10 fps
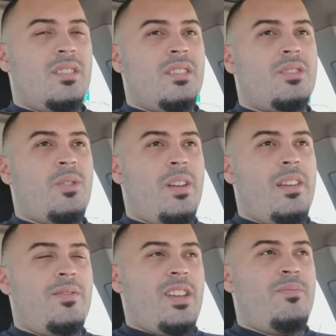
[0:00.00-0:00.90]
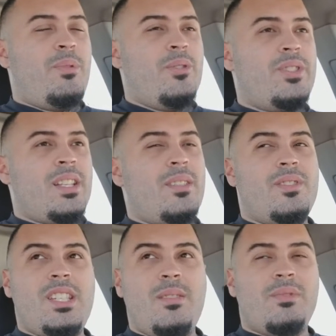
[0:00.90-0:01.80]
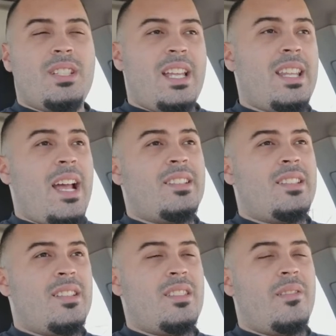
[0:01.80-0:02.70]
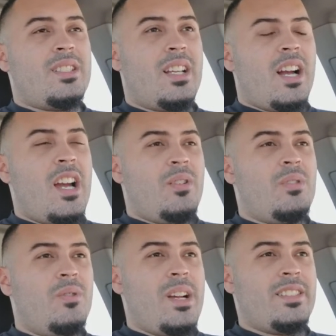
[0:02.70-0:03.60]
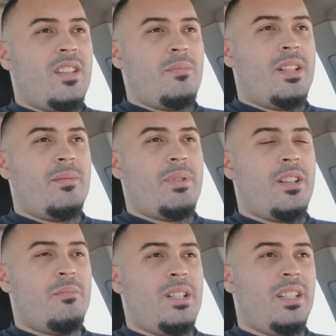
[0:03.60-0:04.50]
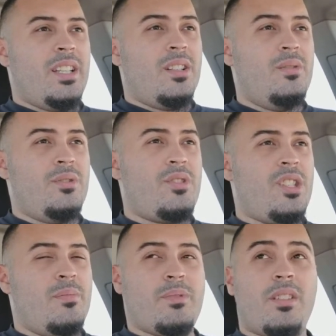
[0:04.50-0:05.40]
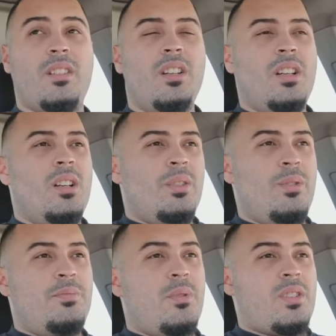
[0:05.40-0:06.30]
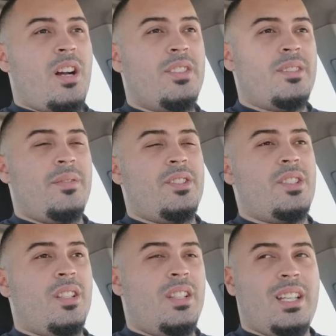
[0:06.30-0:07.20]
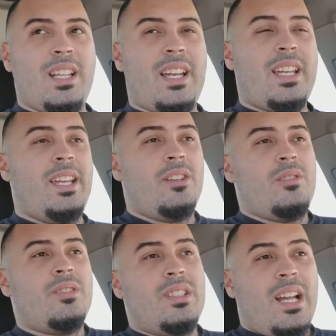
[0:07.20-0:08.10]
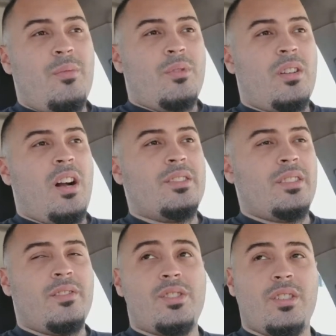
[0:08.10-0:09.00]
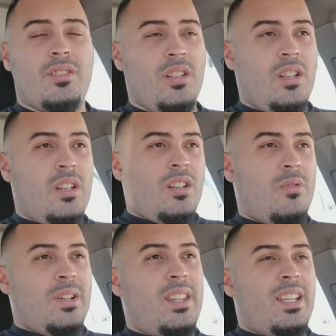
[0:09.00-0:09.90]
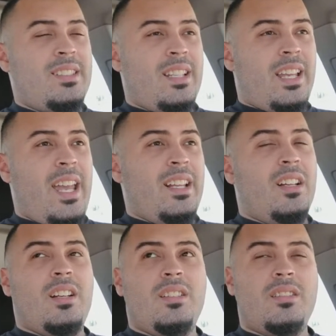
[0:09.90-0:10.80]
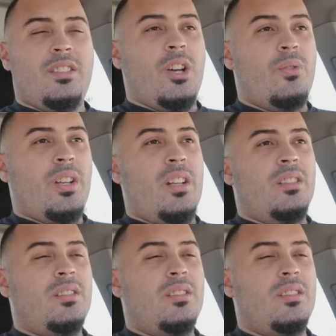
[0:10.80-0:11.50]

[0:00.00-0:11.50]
so if both sets of teams get access to stuff, it's like, all right, well, who has the better ability? Who's cheaper? Who's more cost efficient? And like hero is now more cost efficient with things like Ayla, Yoda,